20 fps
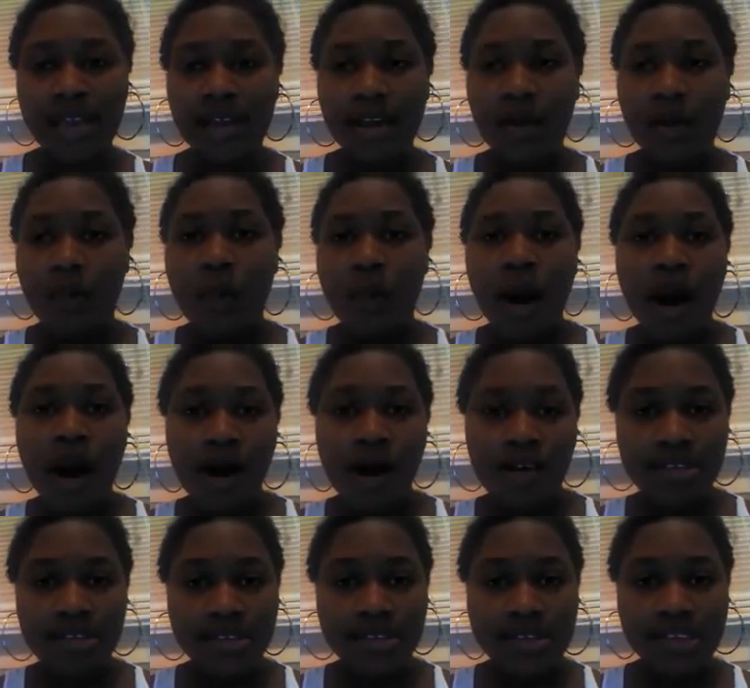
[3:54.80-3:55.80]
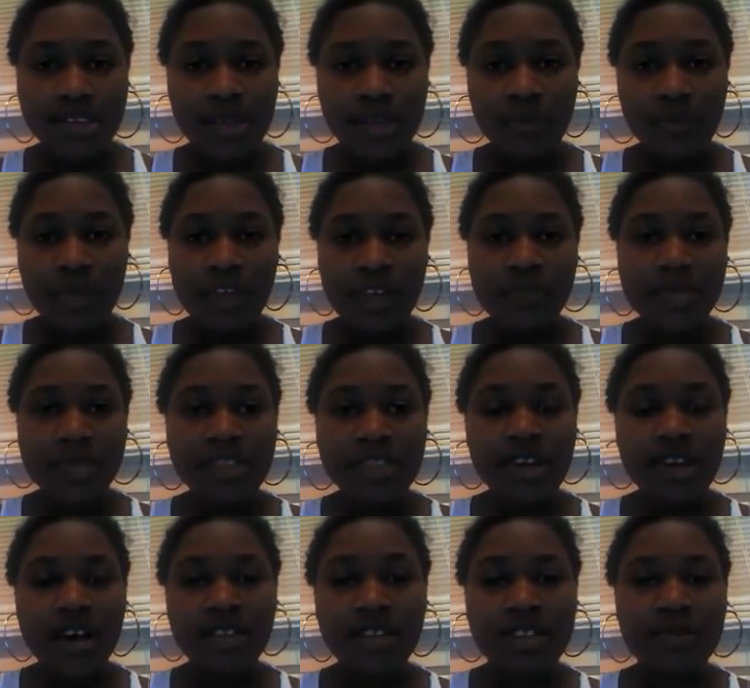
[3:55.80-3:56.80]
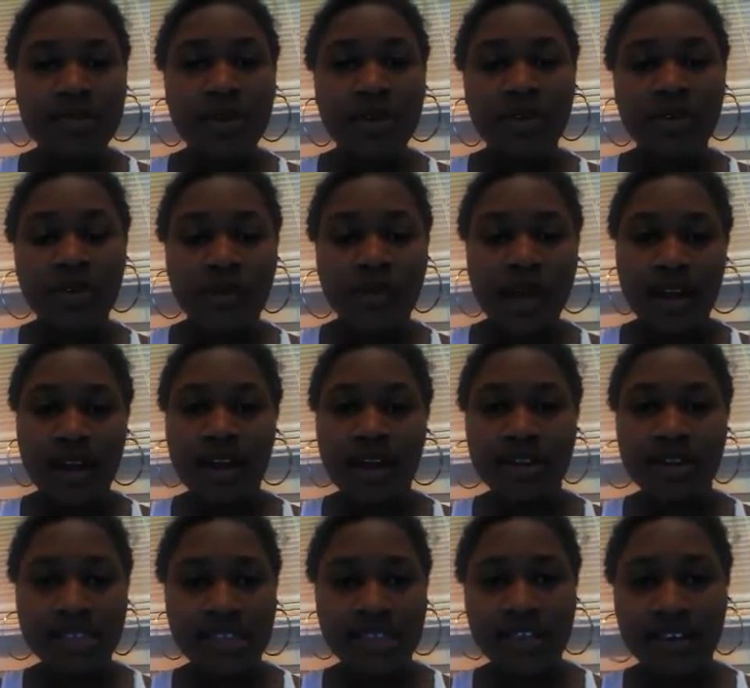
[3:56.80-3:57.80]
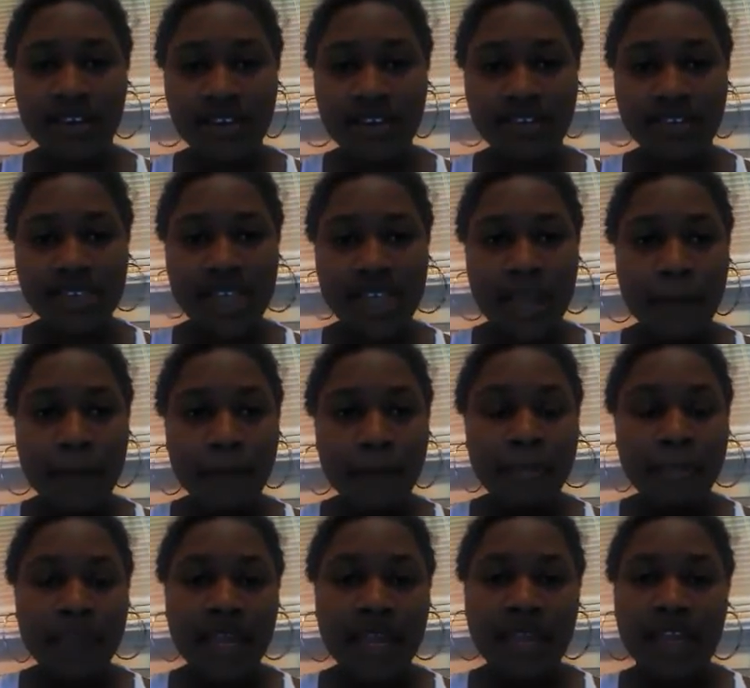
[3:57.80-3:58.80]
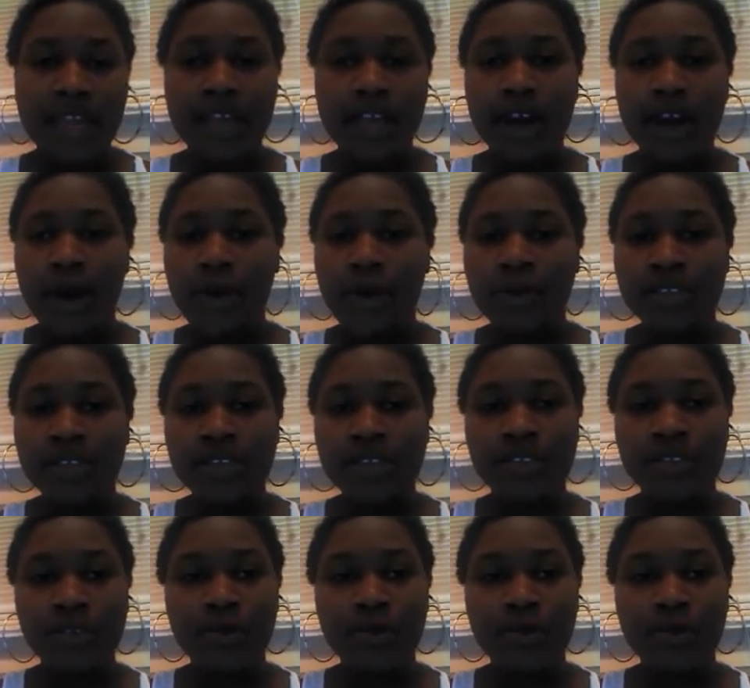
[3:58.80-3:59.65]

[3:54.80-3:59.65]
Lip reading: walls that we have been taught to build around ourselves. And it goes to,